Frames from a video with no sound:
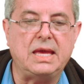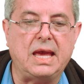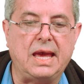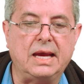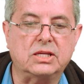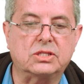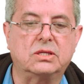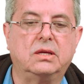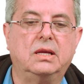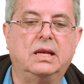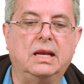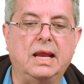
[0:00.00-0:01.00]
ax
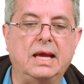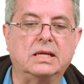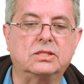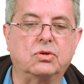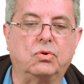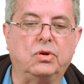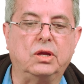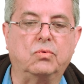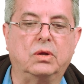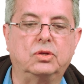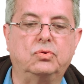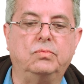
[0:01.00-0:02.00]
less or
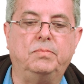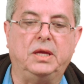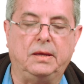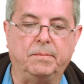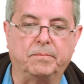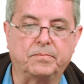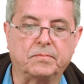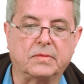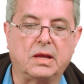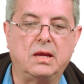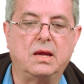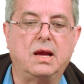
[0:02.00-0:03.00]
equal to b,
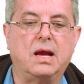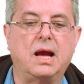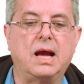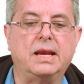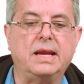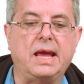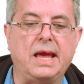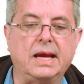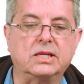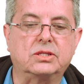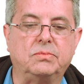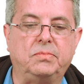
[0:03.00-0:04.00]
and
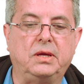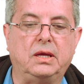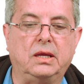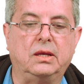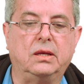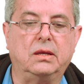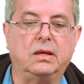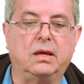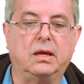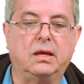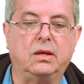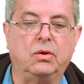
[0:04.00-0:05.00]
x being
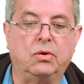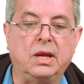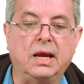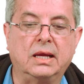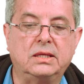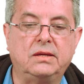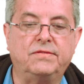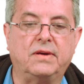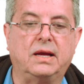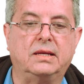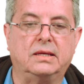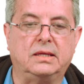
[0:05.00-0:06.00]
non-negative
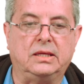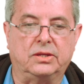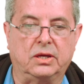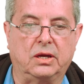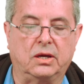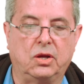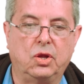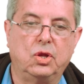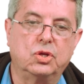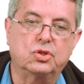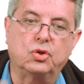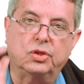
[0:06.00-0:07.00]
and integer.
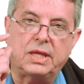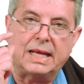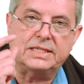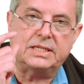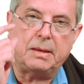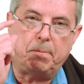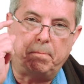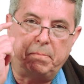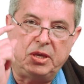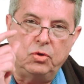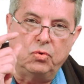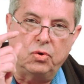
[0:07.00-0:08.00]
So that's a
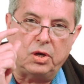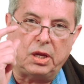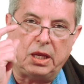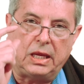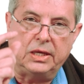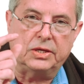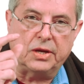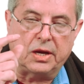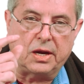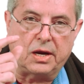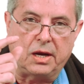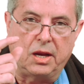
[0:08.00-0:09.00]
pure
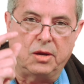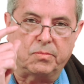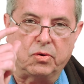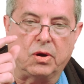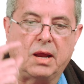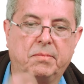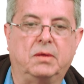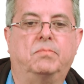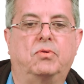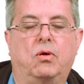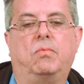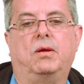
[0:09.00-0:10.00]
integer programming
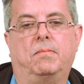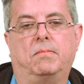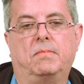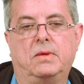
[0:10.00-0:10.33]
problem.